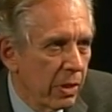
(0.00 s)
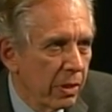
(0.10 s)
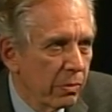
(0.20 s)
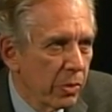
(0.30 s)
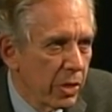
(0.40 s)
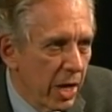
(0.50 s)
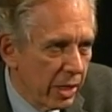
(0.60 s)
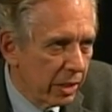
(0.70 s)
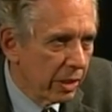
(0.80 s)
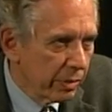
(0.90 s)
We're
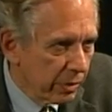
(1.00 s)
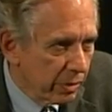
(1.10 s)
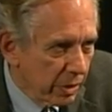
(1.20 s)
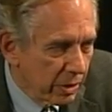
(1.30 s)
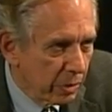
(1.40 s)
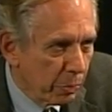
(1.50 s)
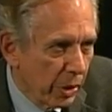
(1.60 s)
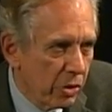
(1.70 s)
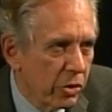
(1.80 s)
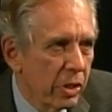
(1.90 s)
not in
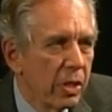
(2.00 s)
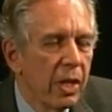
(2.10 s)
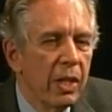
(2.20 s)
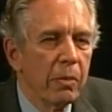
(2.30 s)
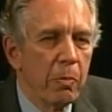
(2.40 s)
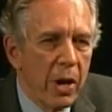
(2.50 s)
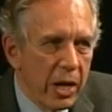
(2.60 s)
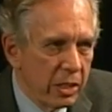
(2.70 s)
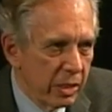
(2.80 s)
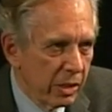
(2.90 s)
depression.
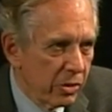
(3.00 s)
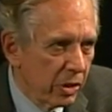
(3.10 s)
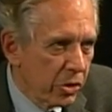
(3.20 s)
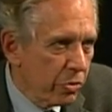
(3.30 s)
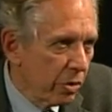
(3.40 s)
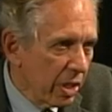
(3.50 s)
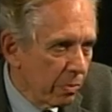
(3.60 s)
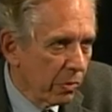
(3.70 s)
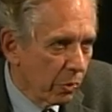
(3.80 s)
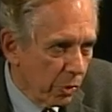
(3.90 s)
Mine is
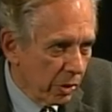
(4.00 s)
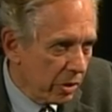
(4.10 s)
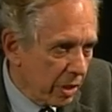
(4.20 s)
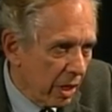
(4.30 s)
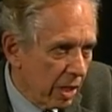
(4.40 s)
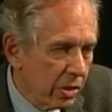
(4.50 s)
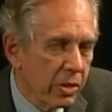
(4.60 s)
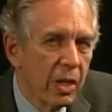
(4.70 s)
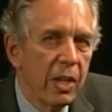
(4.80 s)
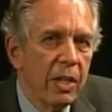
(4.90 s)
extreme, worst
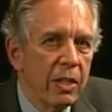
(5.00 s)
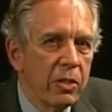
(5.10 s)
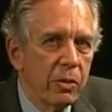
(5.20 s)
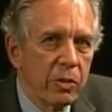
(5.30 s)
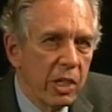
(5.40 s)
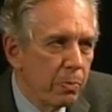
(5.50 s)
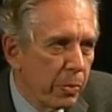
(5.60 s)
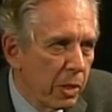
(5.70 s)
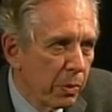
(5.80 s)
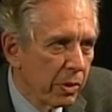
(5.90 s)
case, to keep
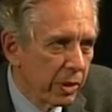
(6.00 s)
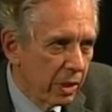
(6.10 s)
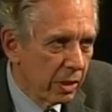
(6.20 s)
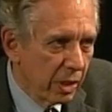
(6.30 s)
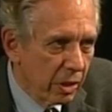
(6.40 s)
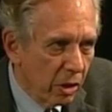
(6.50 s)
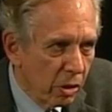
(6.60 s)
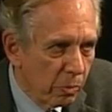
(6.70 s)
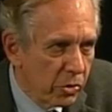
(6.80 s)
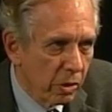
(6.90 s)
people in their
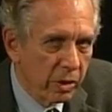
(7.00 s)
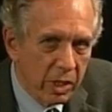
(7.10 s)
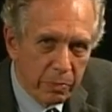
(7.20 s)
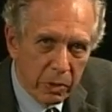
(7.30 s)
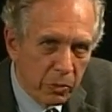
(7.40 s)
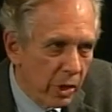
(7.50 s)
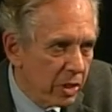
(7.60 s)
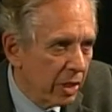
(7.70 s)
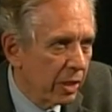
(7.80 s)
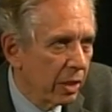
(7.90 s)
homes or keep them
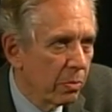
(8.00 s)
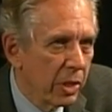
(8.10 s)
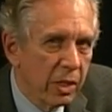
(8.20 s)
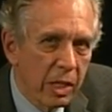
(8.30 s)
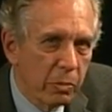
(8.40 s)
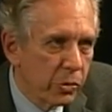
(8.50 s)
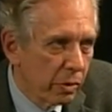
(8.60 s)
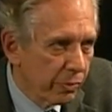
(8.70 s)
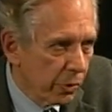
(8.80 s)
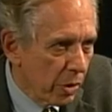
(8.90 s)
renting and being able to
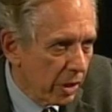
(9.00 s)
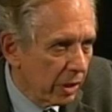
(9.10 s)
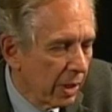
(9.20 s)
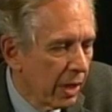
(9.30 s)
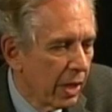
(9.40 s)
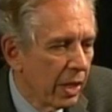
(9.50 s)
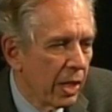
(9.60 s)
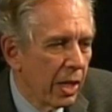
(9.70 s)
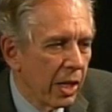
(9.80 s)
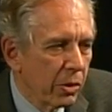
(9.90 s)
afford it.
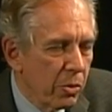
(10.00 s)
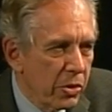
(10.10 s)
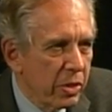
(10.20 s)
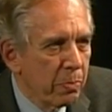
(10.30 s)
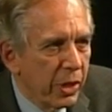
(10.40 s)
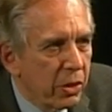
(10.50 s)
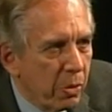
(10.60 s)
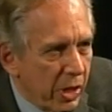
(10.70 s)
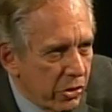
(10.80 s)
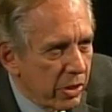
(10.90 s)
And of course, the big
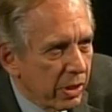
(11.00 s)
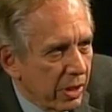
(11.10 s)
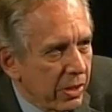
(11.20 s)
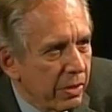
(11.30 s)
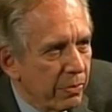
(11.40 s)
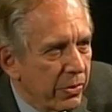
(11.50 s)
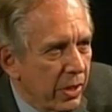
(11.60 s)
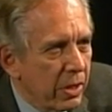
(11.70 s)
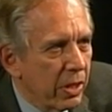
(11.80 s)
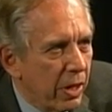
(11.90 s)
question is the
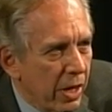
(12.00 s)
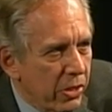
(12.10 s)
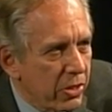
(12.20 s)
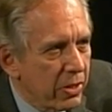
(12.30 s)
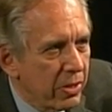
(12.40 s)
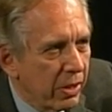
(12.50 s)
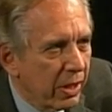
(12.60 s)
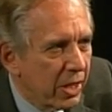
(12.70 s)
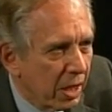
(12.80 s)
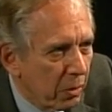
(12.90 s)
cost to the
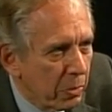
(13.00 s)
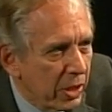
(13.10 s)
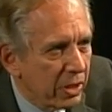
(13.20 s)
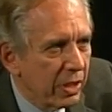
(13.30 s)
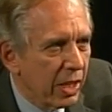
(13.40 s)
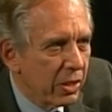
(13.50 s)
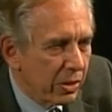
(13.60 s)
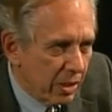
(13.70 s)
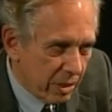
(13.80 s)
government and to the